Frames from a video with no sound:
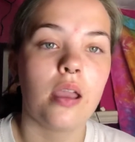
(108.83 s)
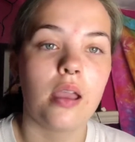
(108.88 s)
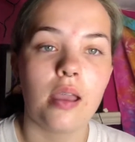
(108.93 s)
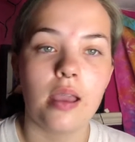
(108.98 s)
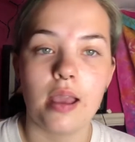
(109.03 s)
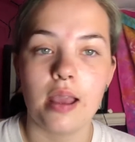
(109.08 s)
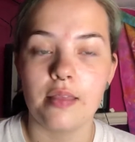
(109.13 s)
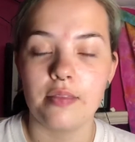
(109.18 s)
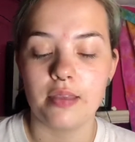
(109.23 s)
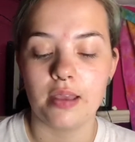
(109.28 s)

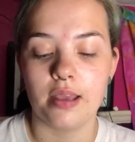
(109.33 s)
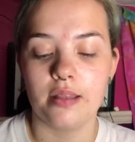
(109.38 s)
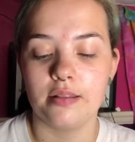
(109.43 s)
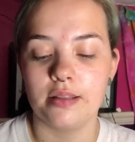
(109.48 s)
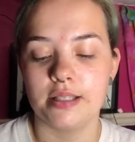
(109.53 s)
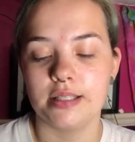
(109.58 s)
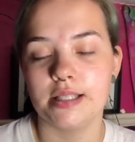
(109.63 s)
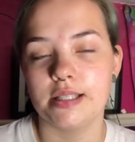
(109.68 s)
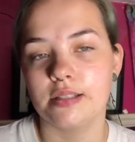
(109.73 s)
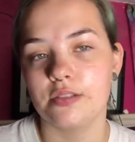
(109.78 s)
and then
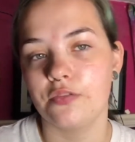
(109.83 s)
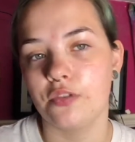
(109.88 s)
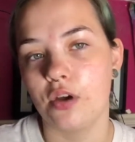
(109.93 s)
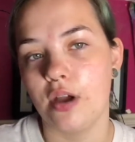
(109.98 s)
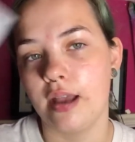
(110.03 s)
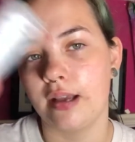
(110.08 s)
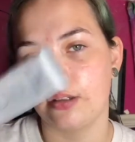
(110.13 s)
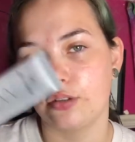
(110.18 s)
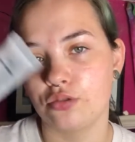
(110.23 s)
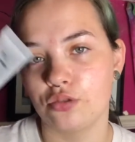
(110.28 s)
this is for
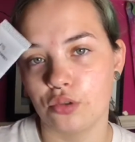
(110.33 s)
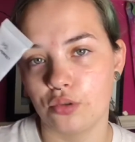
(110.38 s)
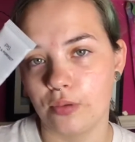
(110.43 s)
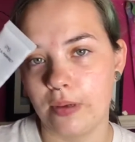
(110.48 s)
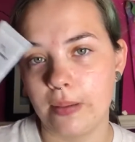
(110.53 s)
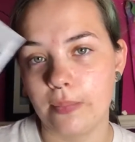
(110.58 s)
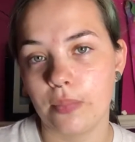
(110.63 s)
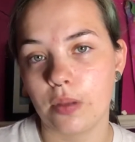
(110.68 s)
extra grip,